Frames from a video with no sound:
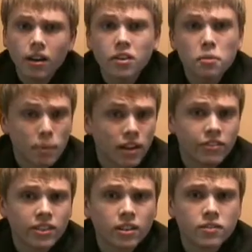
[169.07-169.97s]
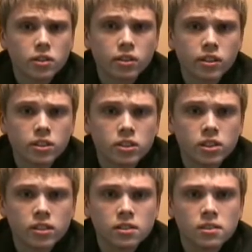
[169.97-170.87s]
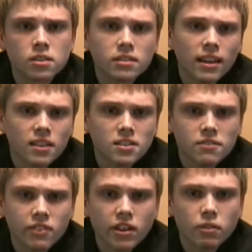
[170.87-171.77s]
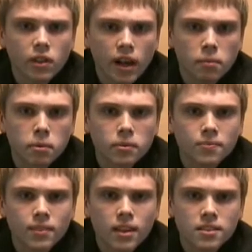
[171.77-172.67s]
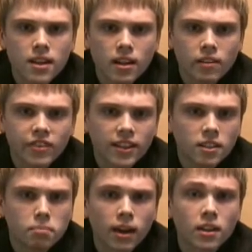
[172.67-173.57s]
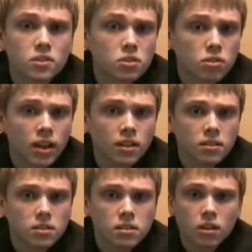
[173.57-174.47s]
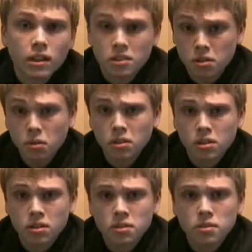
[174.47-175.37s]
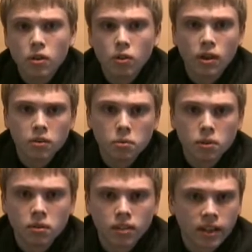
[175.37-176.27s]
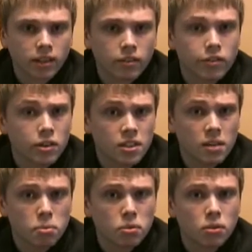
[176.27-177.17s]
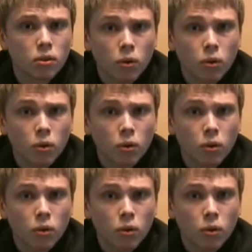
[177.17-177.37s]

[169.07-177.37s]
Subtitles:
Another benefit of nuclear energy is that it's very reliable. It's not affected by strikes and shortages around the world like, for example,